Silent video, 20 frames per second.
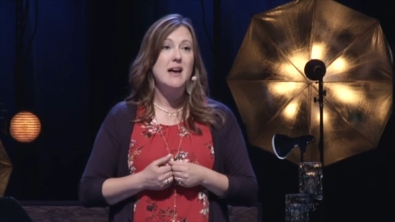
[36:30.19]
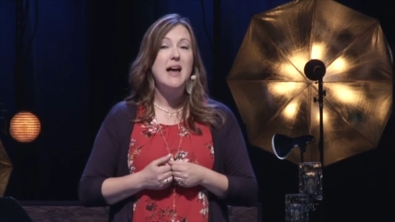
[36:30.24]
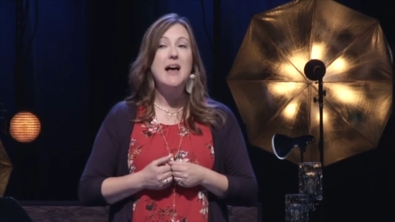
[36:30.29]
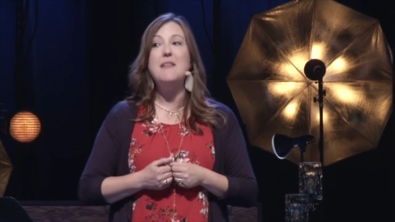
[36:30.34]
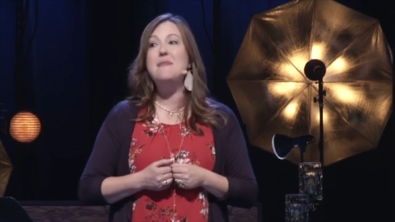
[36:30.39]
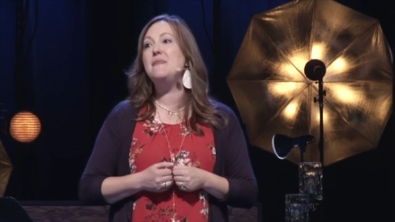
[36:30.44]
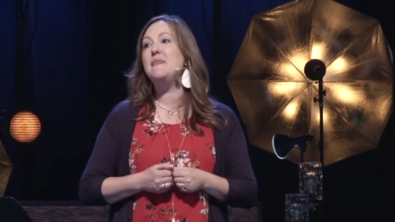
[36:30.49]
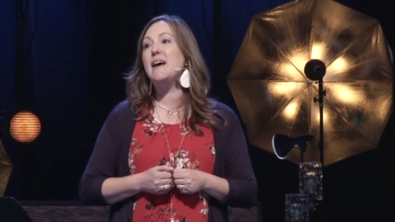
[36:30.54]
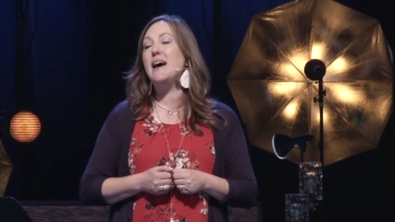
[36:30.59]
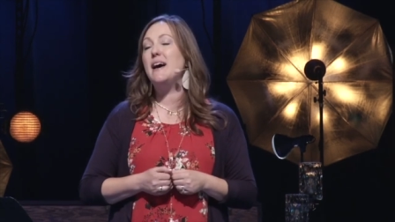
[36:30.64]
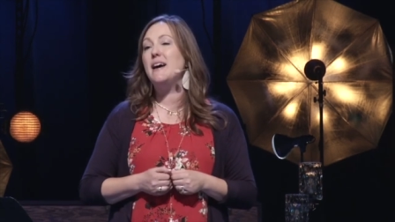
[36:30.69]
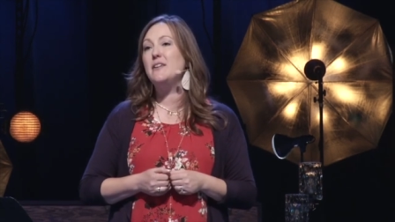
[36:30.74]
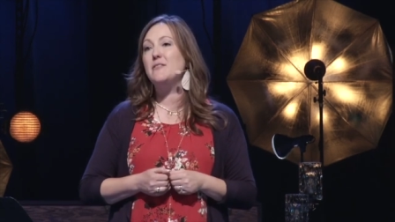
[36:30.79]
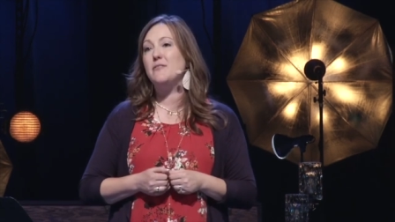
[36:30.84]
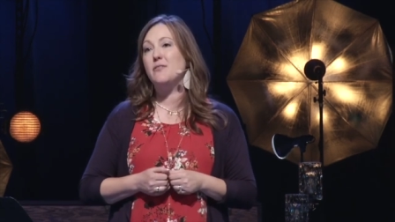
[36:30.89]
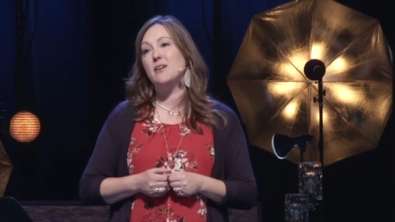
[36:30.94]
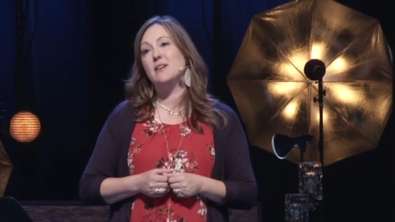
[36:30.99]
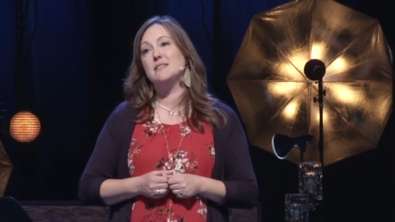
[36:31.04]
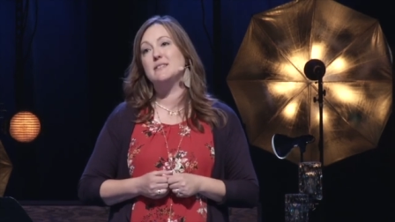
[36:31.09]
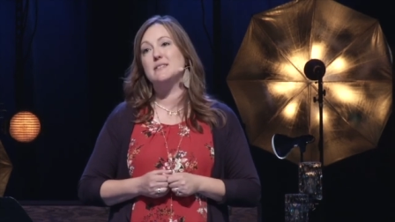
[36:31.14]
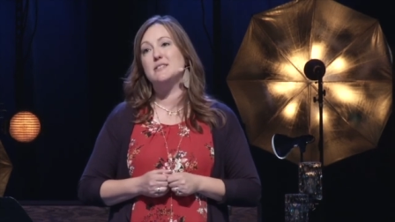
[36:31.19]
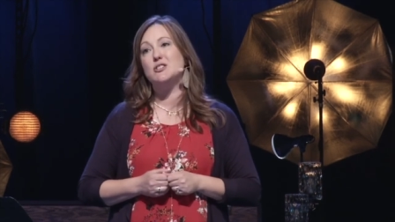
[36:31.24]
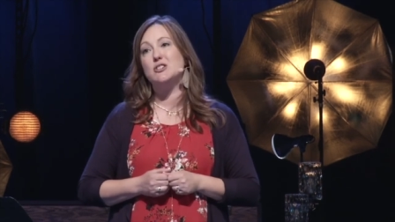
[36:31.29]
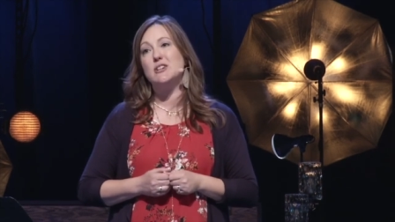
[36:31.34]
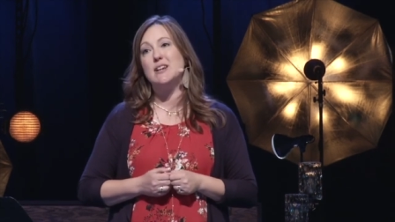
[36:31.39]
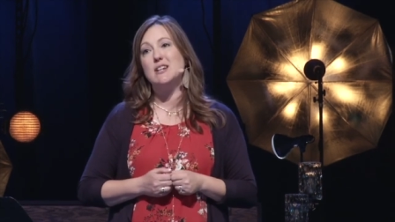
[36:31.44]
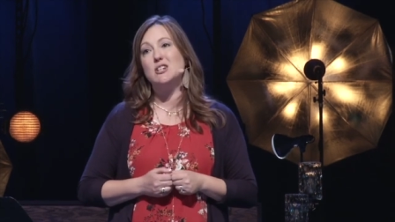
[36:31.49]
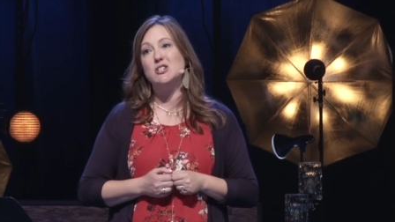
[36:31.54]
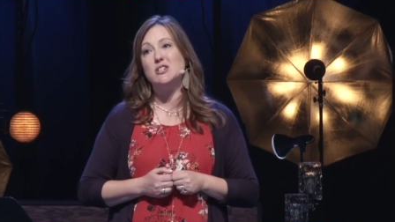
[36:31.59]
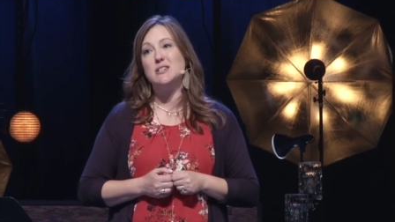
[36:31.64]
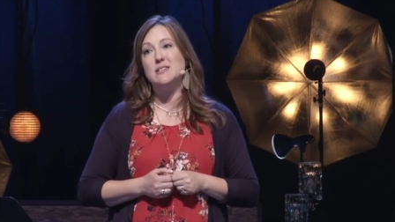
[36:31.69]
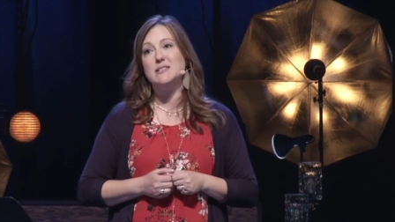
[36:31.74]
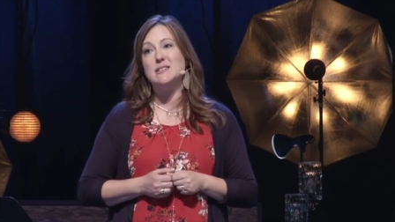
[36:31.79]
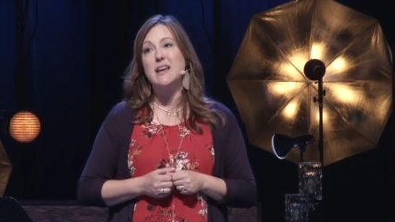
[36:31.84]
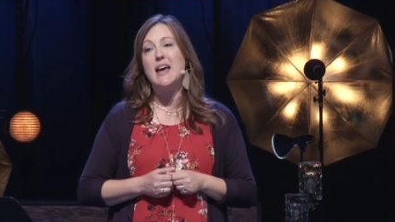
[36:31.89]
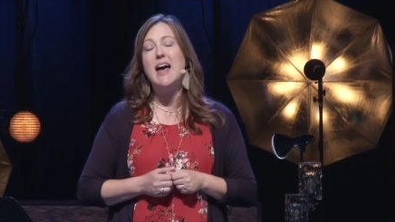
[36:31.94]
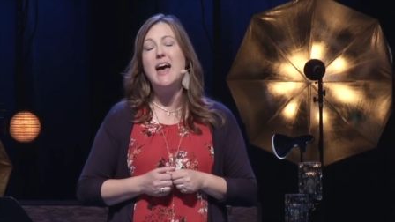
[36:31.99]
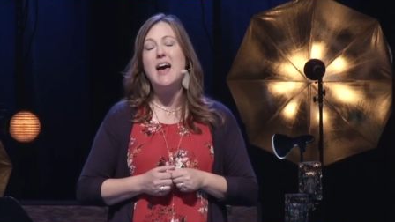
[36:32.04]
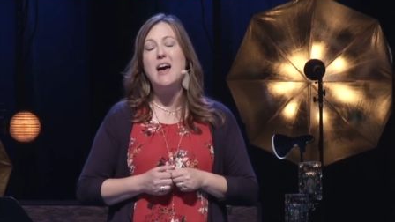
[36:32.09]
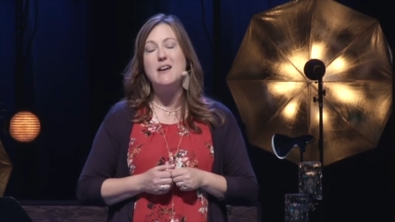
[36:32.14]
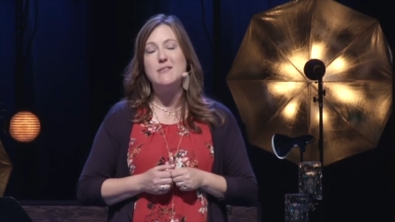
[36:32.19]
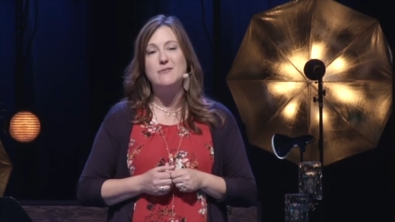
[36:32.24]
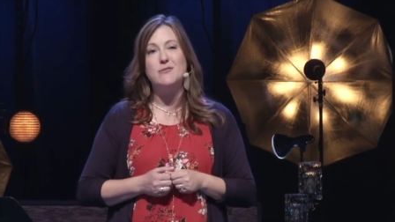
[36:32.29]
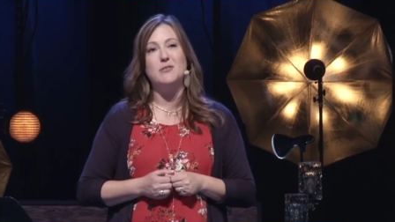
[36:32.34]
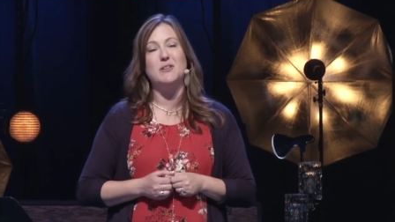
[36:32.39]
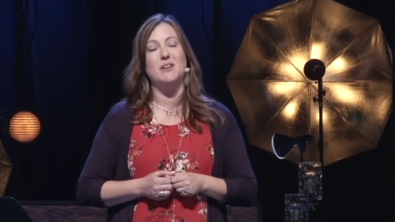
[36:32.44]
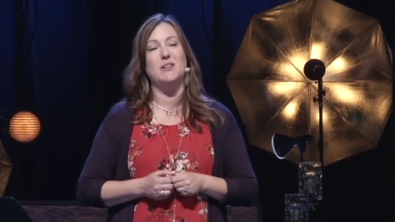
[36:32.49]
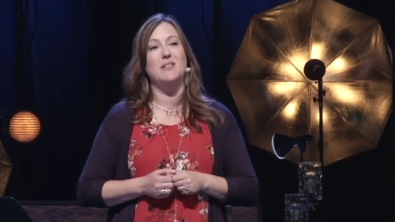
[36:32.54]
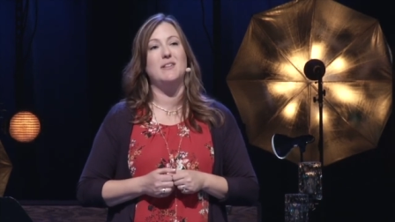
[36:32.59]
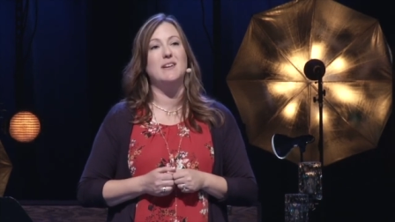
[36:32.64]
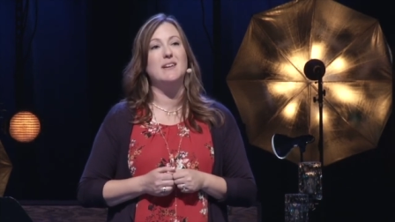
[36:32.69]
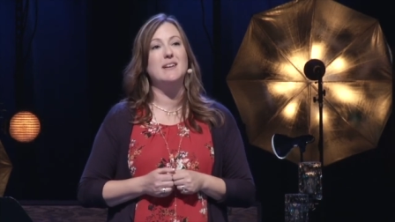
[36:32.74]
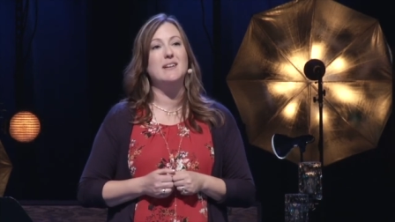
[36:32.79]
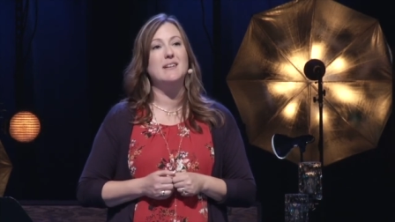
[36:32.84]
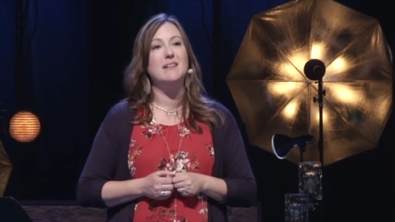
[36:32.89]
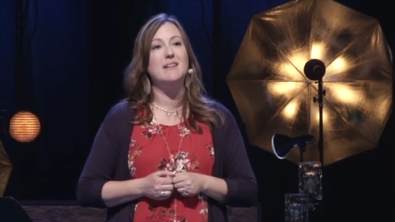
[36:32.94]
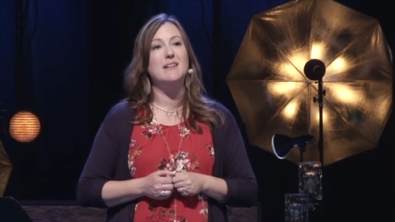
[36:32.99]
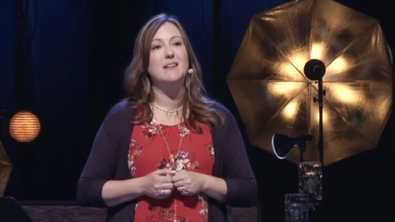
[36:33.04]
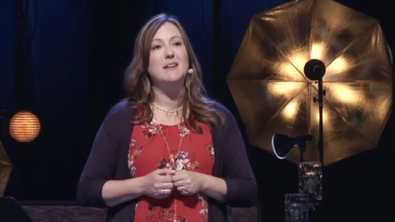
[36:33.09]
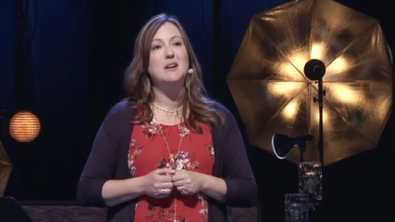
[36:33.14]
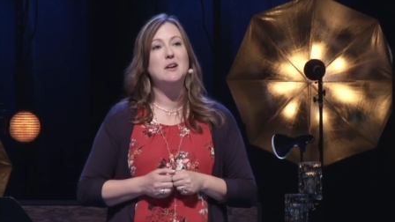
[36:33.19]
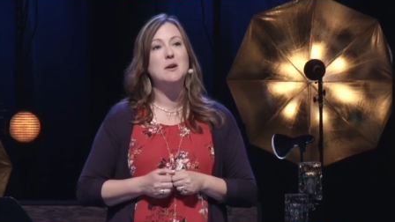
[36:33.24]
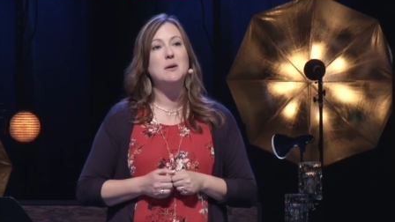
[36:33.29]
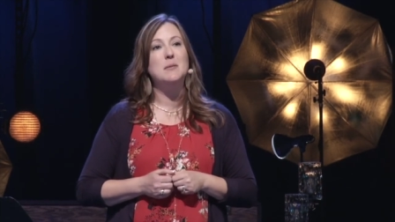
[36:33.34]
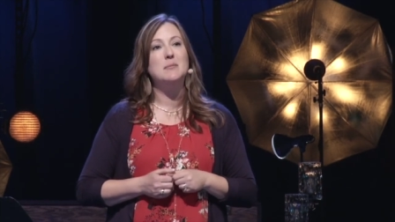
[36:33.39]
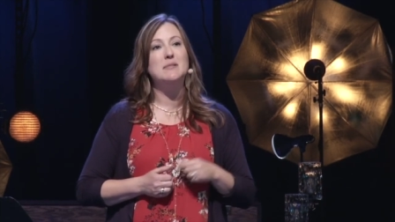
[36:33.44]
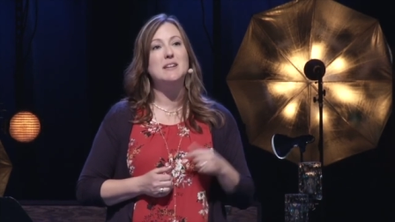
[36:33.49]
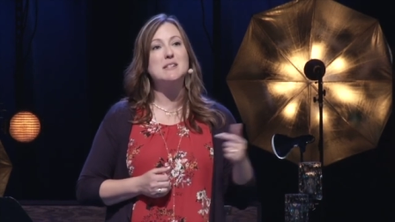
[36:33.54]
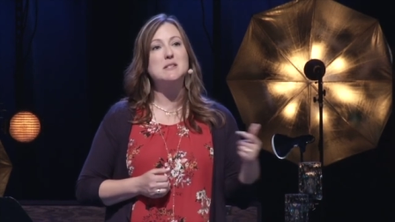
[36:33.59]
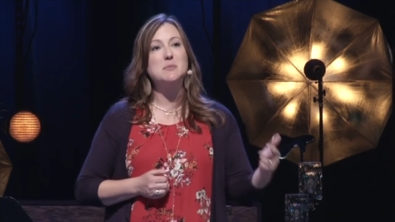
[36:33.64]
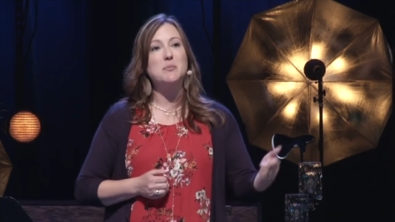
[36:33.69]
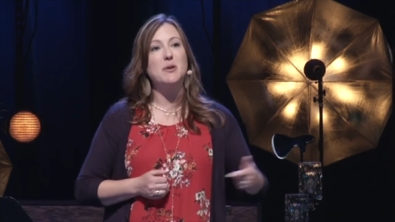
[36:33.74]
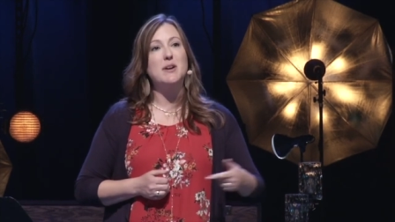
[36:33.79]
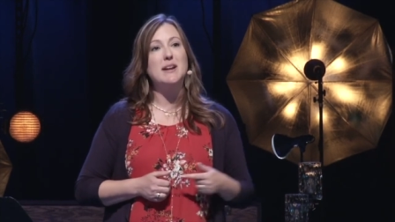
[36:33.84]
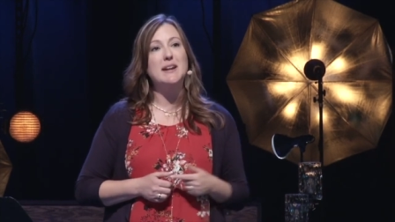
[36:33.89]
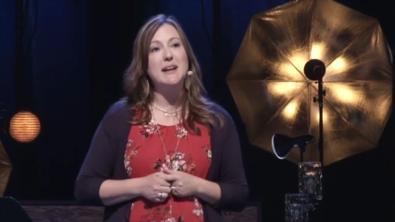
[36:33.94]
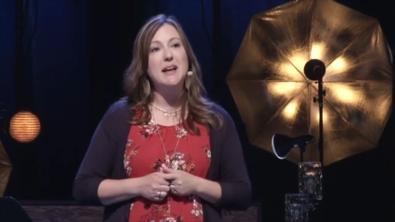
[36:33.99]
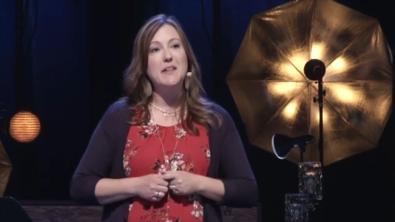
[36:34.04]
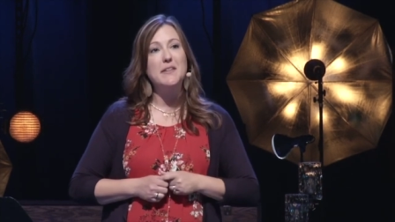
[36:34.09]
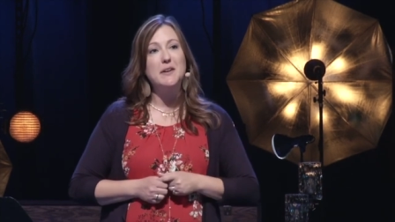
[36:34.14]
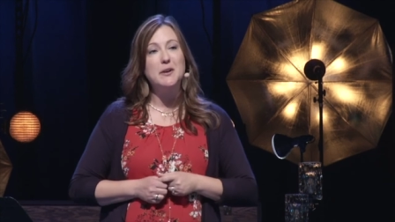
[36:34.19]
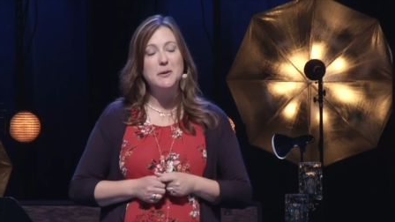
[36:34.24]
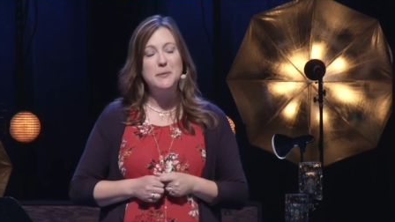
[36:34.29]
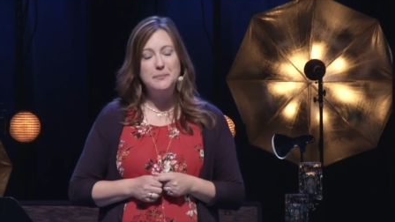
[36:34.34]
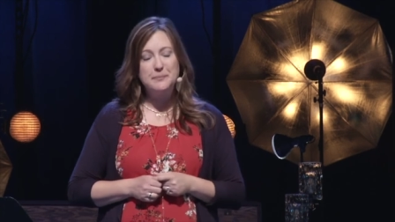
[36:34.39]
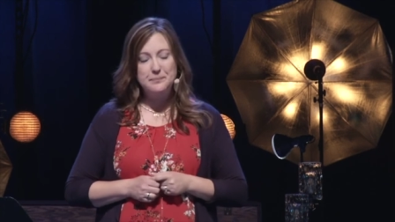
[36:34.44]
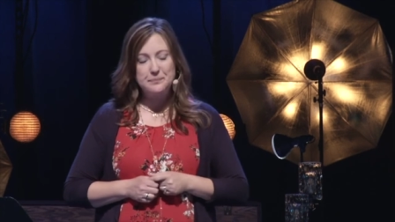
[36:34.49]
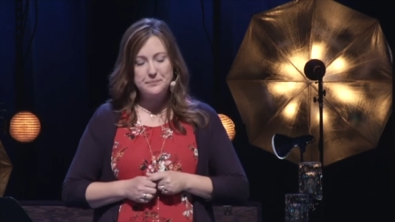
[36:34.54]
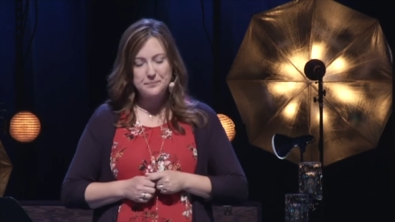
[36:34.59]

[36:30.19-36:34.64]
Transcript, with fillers: And that, friends, changes everything. Let's pray together.